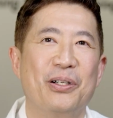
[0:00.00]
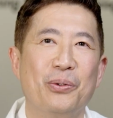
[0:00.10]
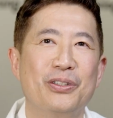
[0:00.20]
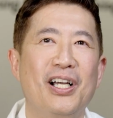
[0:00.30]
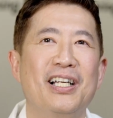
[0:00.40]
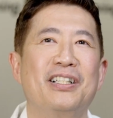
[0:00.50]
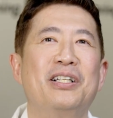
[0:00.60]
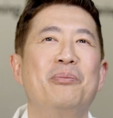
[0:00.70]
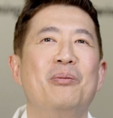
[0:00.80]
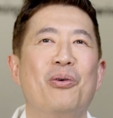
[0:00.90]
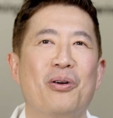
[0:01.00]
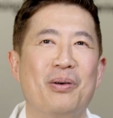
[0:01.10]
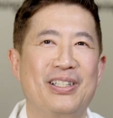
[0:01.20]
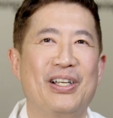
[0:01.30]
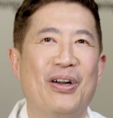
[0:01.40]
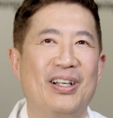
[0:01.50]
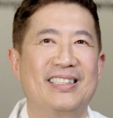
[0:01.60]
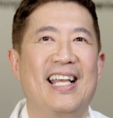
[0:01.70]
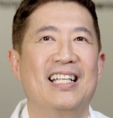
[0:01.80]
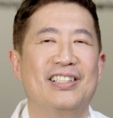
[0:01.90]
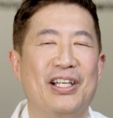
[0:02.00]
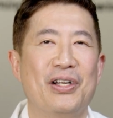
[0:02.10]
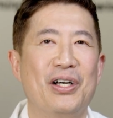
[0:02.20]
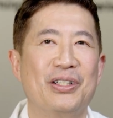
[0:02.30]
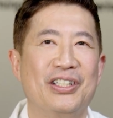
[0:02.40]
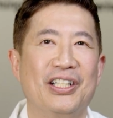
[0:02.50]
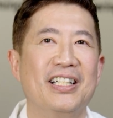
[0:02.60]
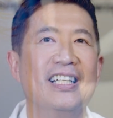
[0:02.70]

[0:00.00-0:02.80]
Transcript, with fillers: We'll talk a little bit more about the ArcScan technology,